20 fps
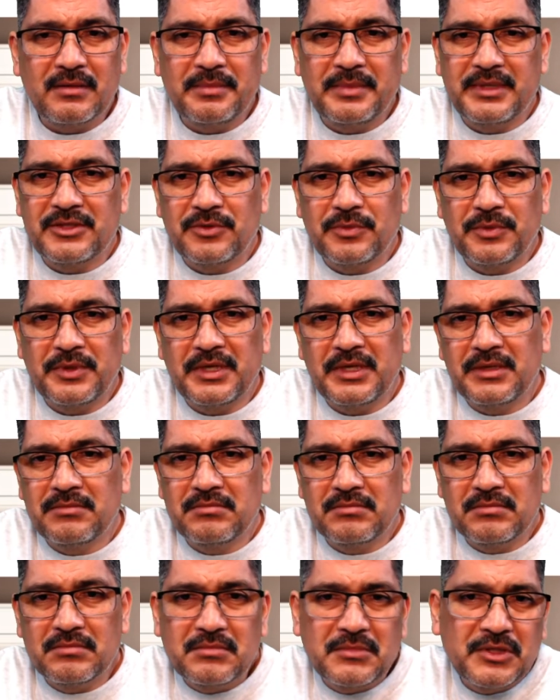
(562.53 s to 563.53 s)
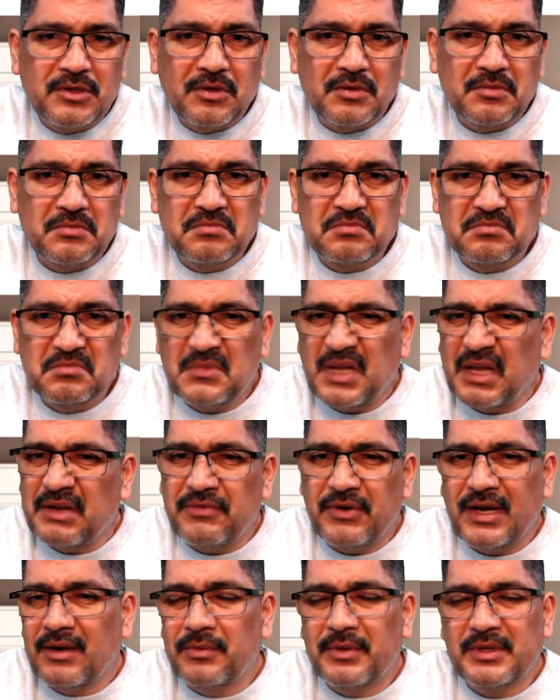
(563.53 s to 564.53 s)
between, I
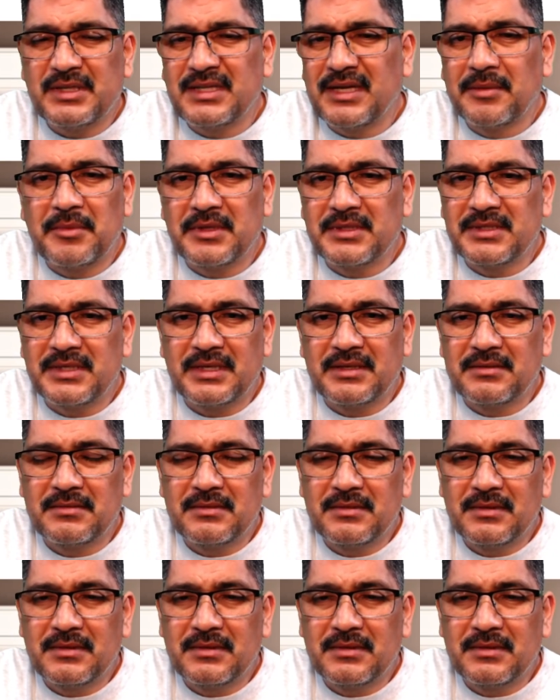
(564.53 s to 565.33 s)
forgot what time he said.